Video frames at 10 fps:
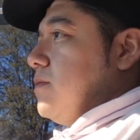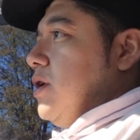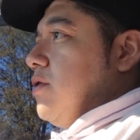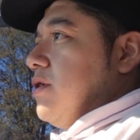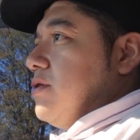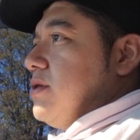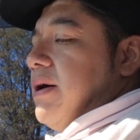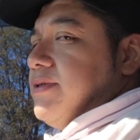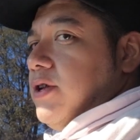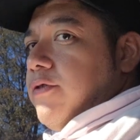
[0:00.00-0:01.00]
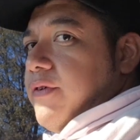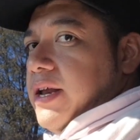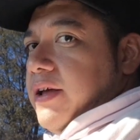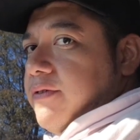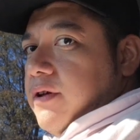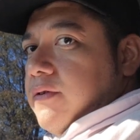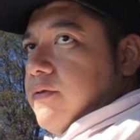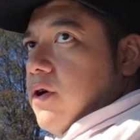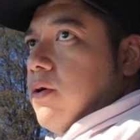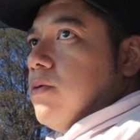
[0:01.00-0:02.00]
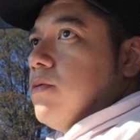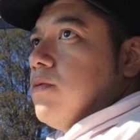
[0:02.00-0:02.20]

You know, there's obviously no financing, so,